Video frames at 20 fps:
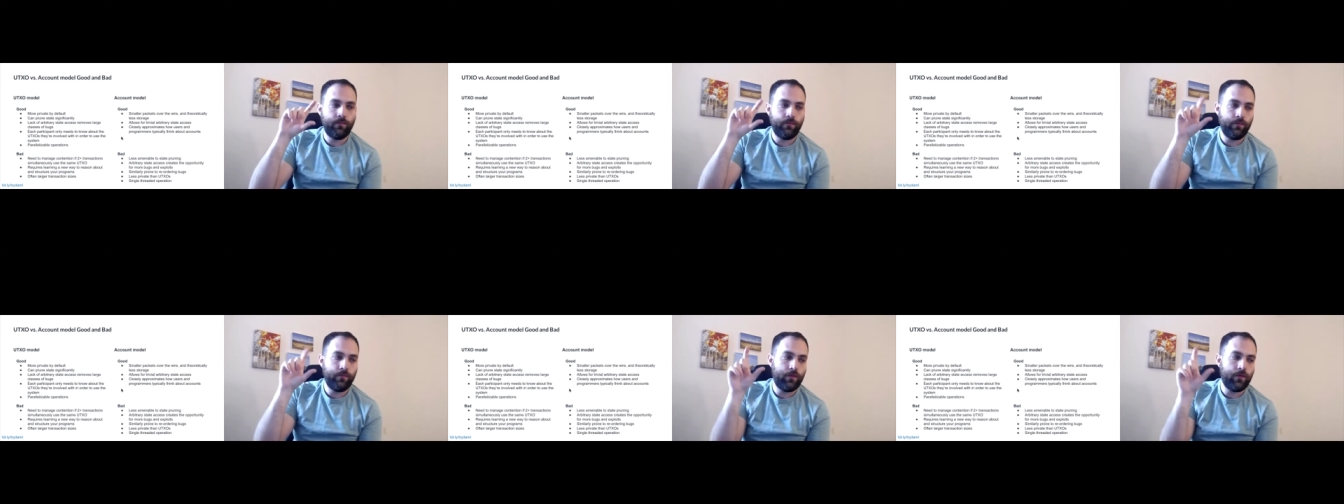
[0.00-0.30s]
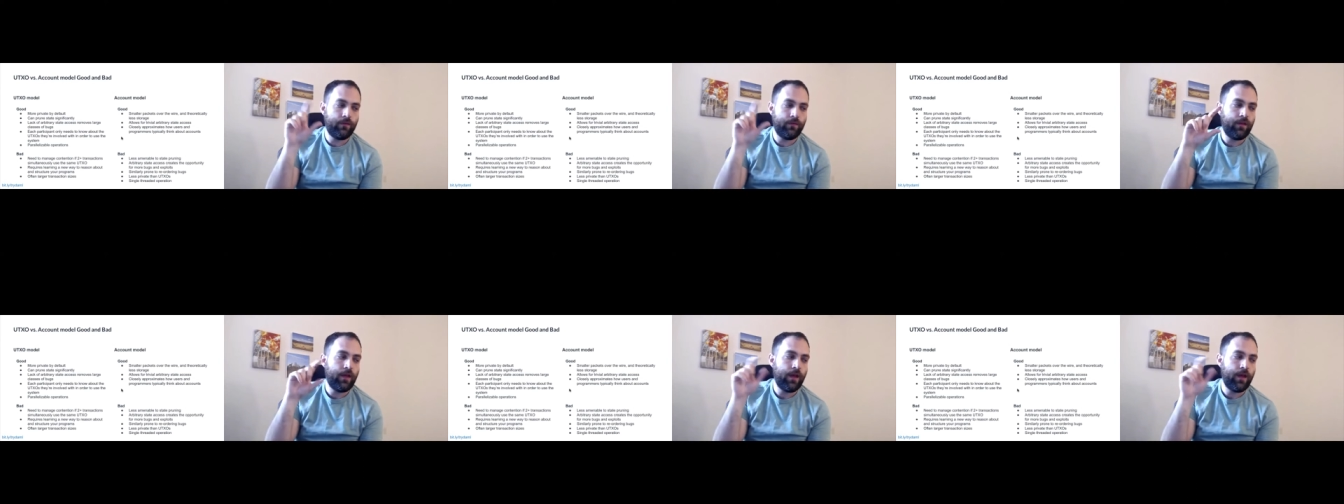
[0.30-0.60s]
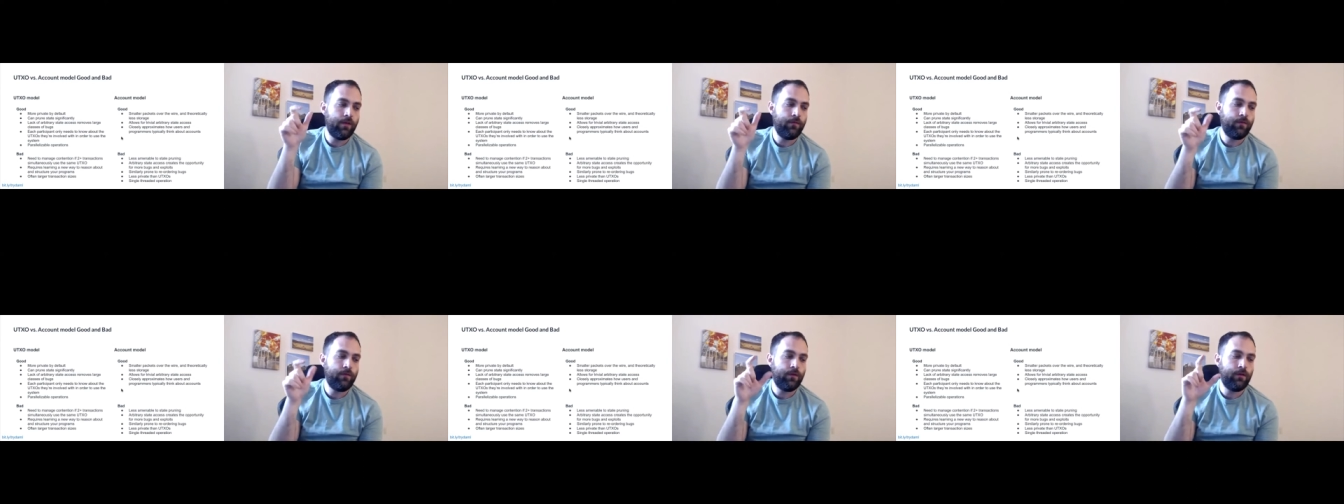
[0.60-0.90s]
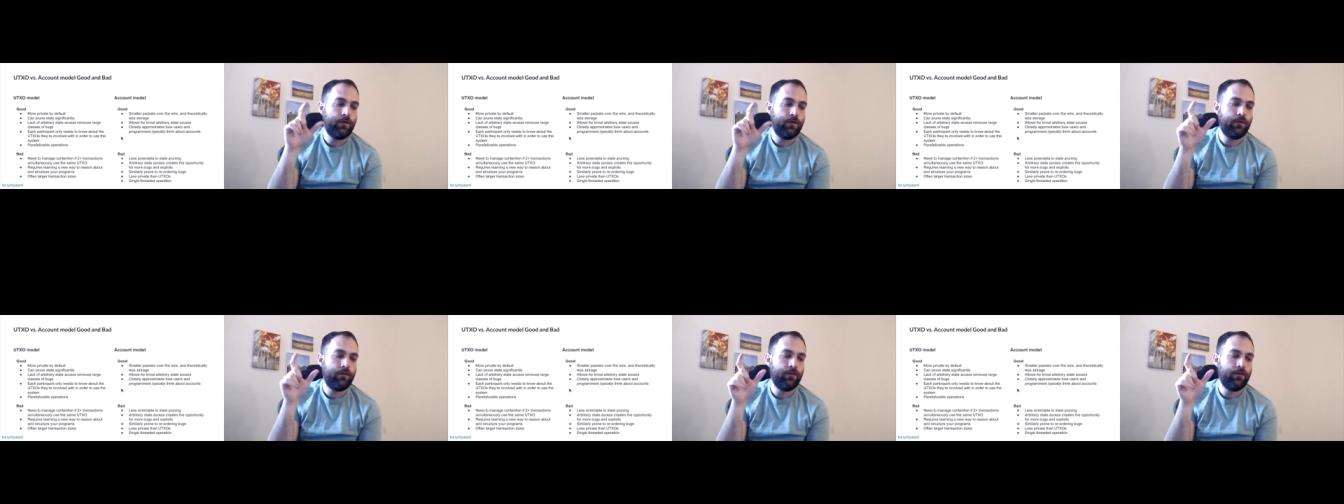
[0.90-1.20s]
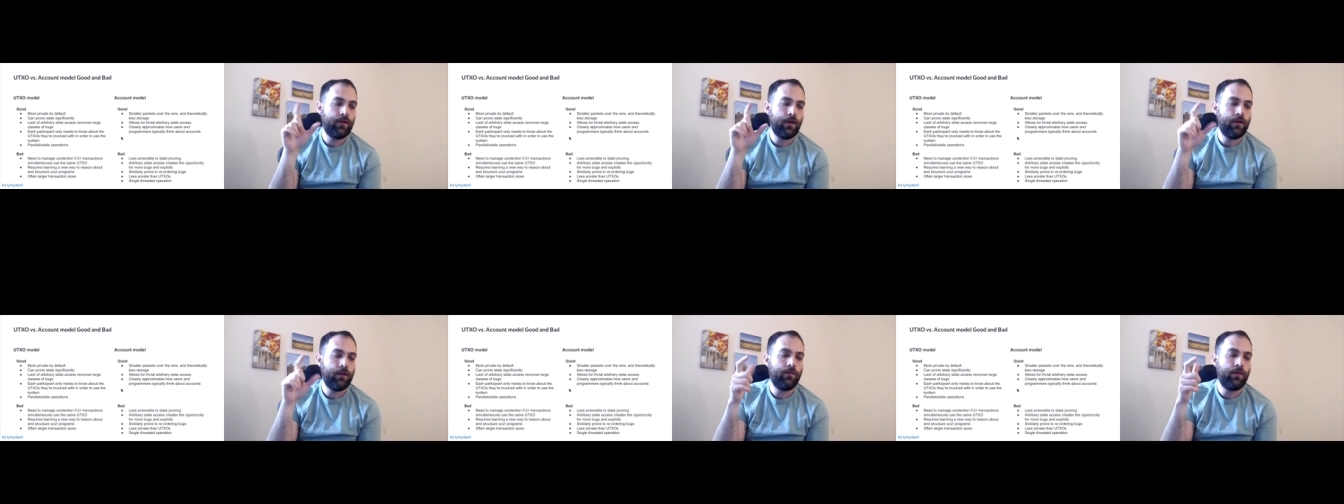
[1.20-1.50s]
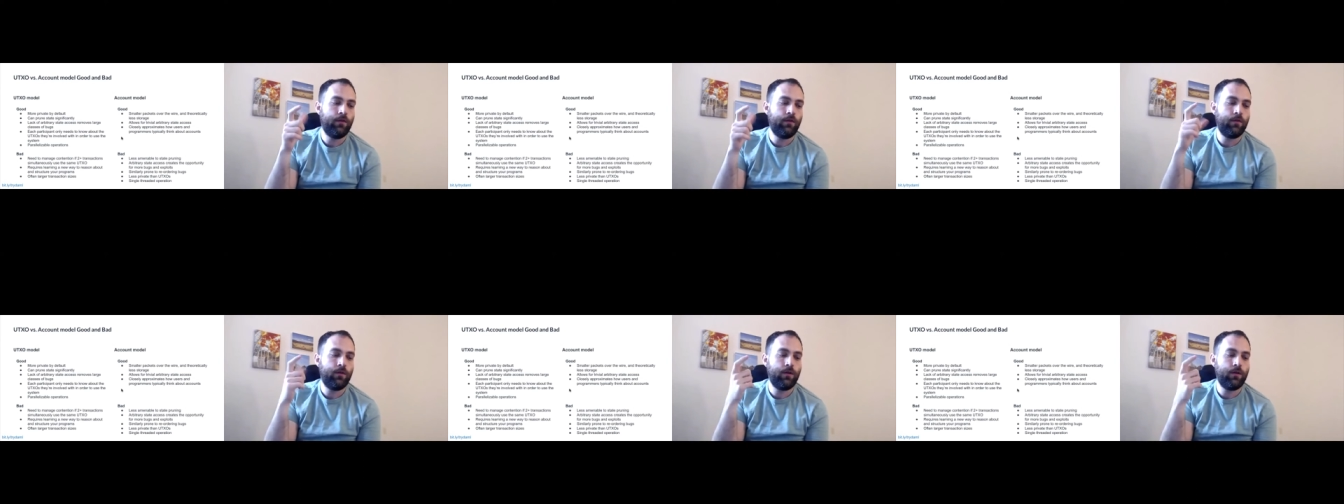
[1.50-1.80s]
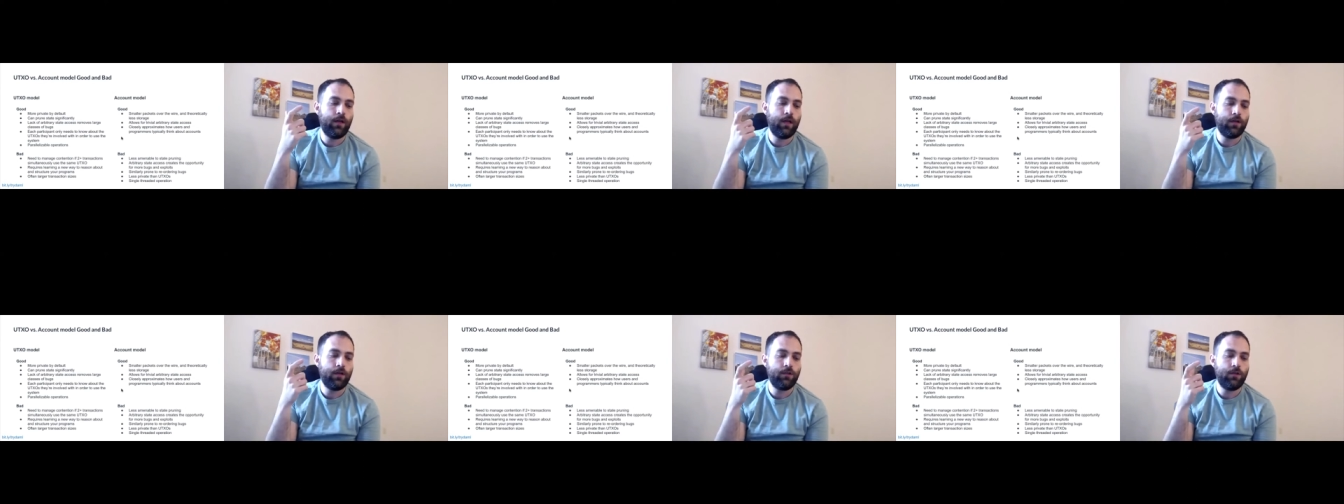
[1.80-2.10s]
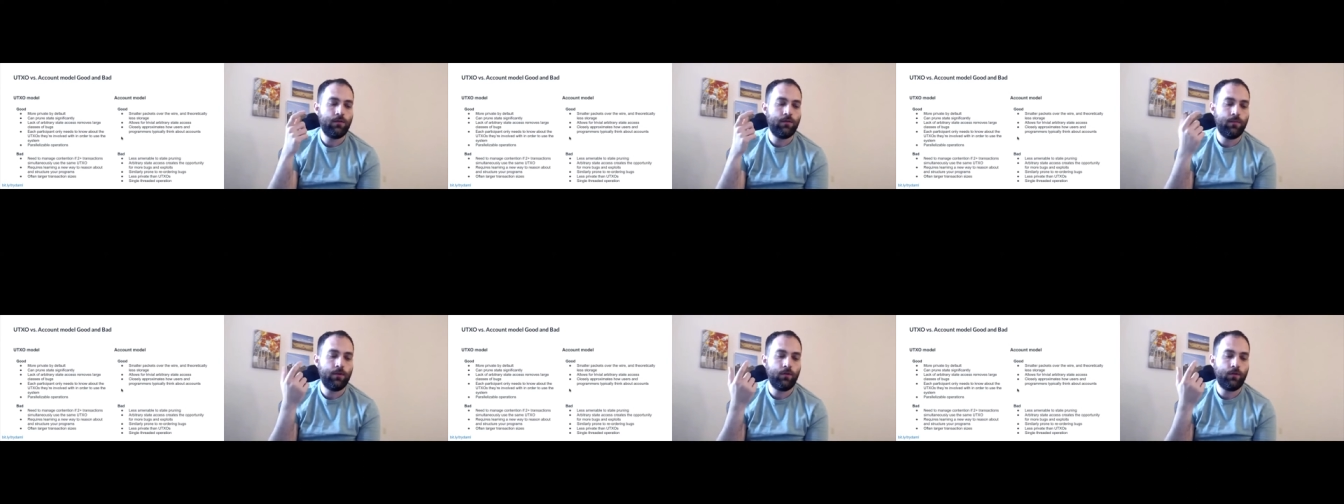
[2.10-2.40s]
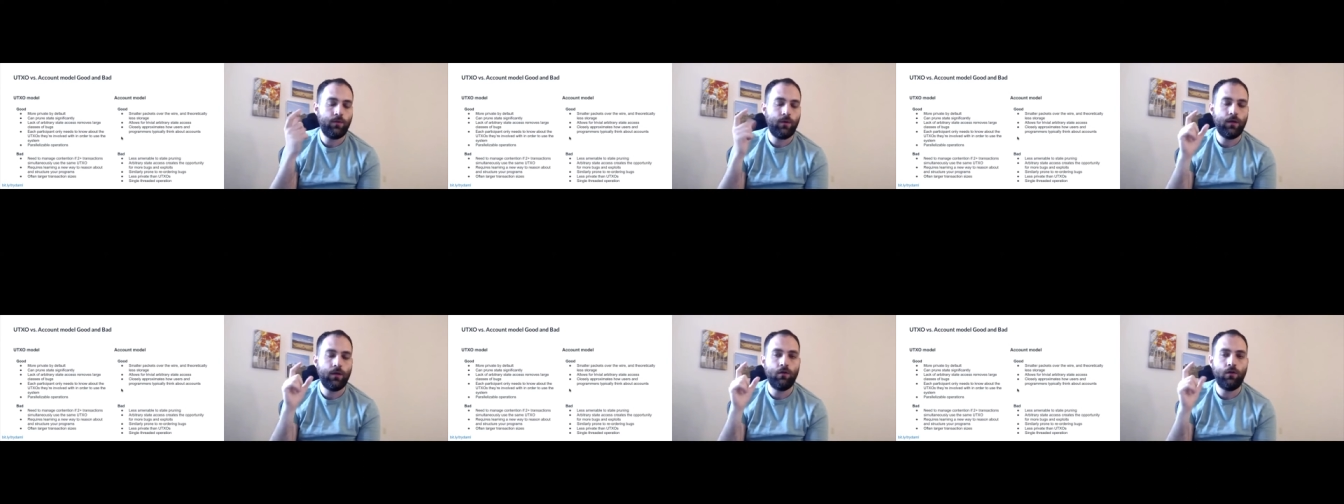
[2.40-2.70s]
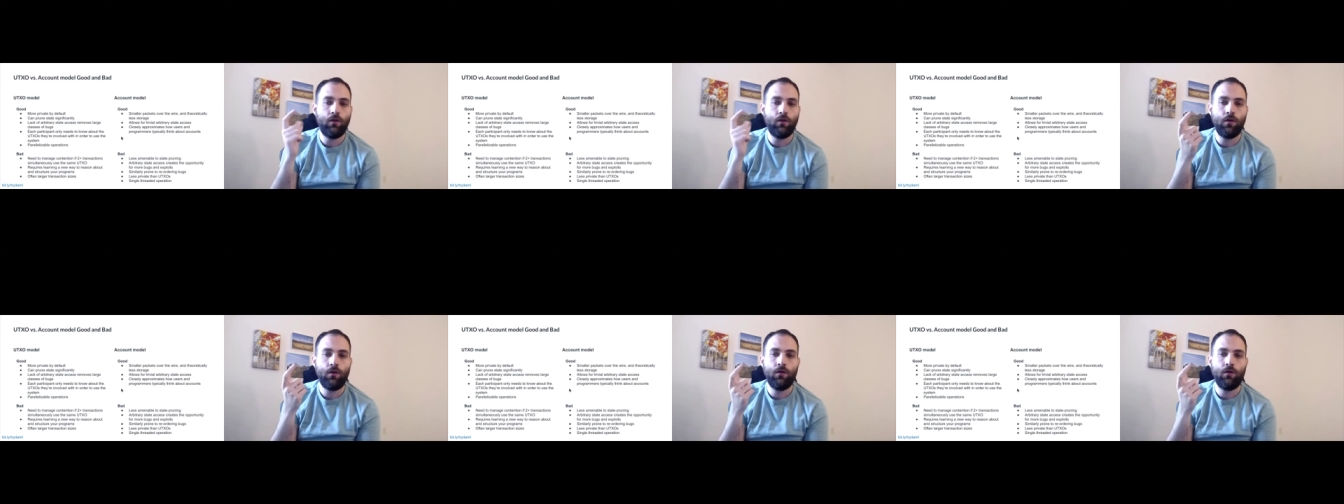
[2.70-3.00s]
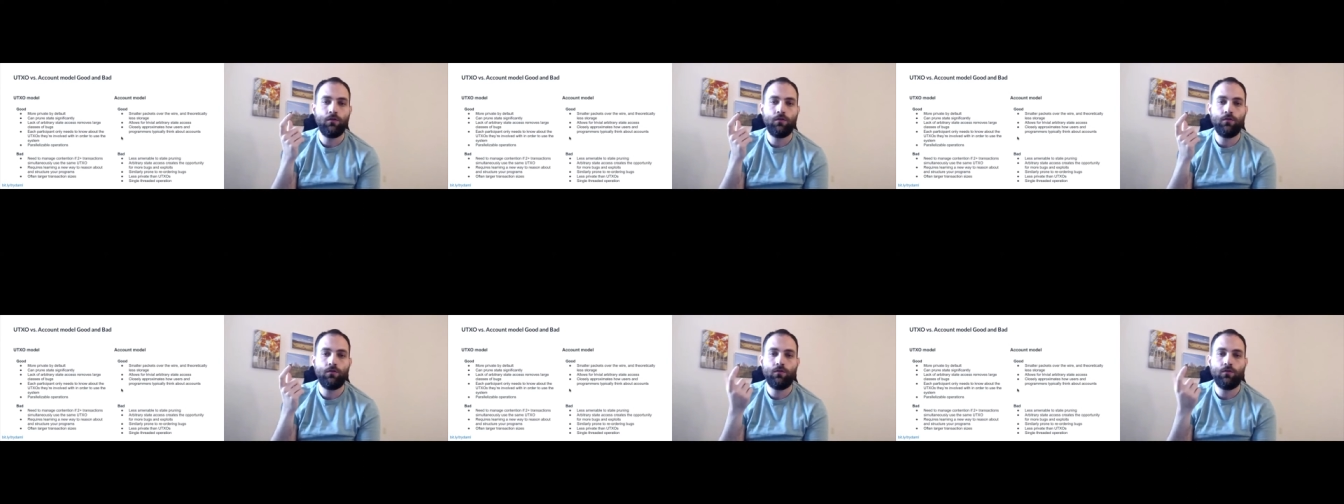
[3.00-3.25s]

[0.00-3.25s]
this heavy set of interconnection between all